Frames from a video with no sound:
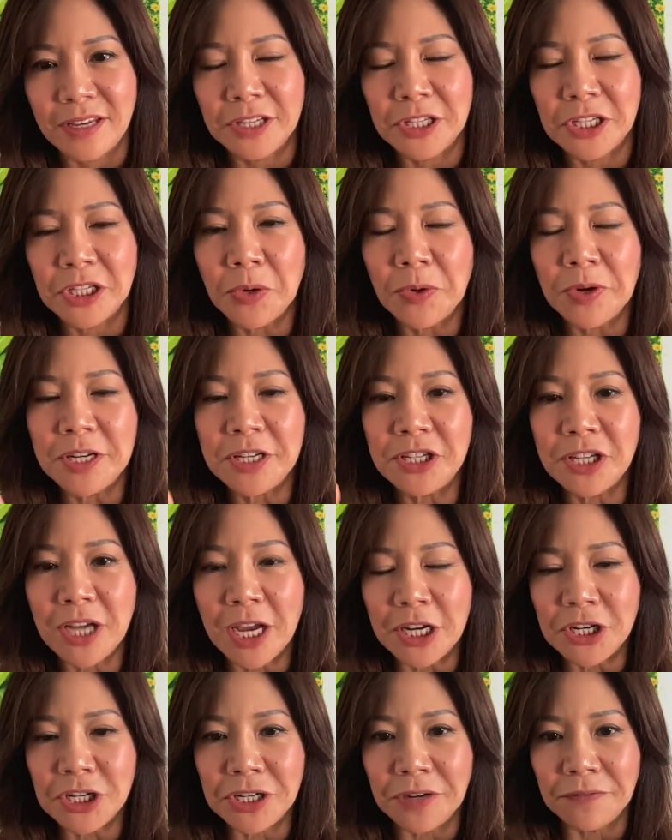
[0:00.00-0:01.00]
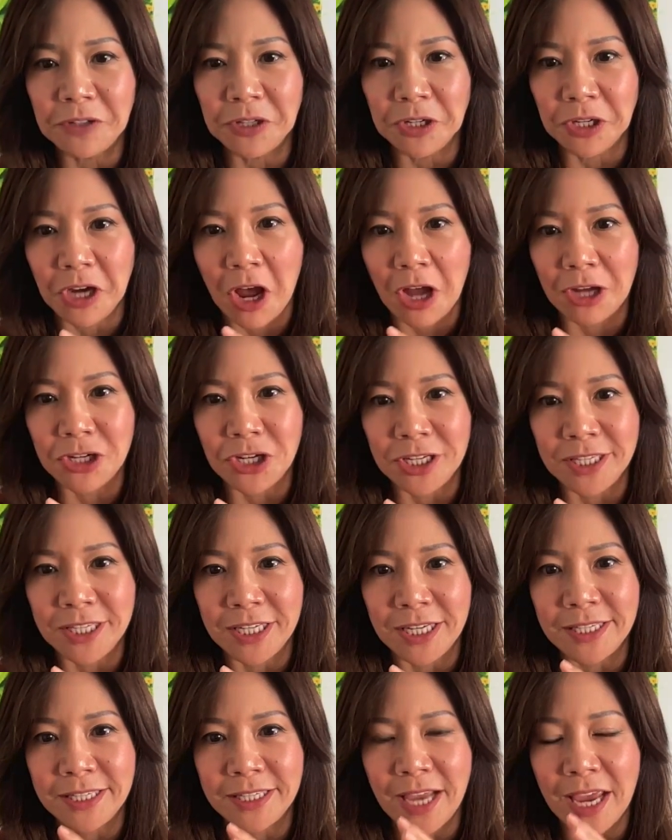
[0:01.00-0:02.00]
So it does shift your
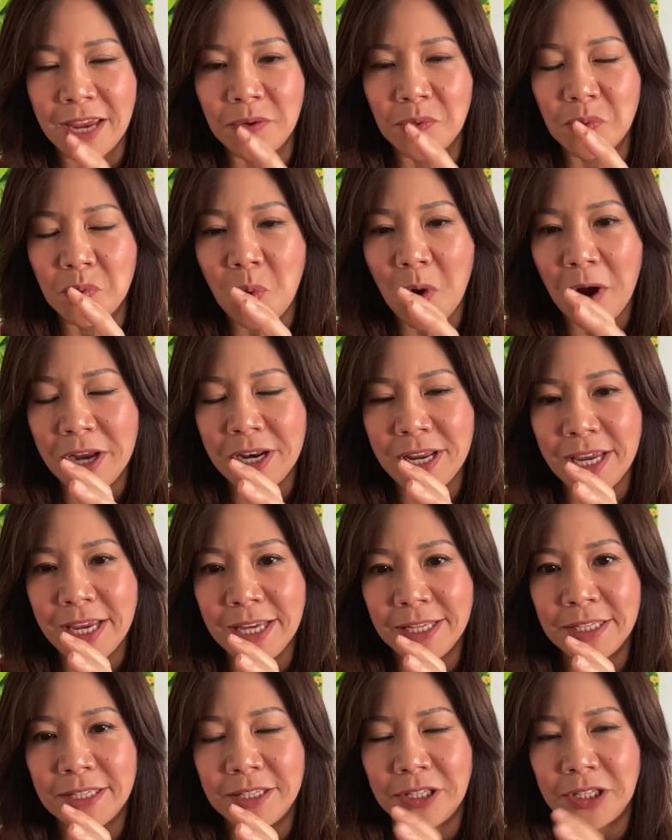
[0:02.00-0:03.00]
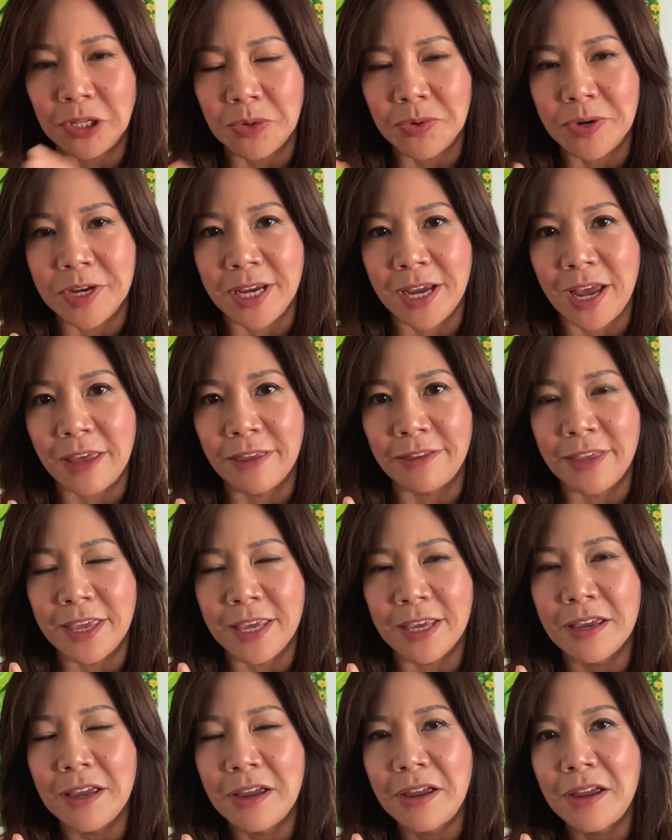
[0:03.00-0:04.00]
consciousness, and what it's doing, I
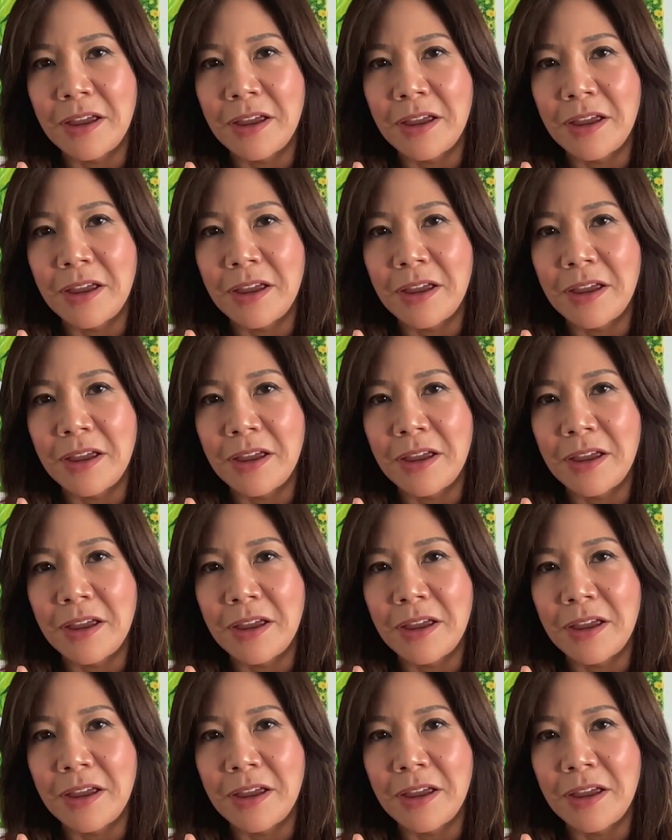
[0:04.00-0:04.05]
think,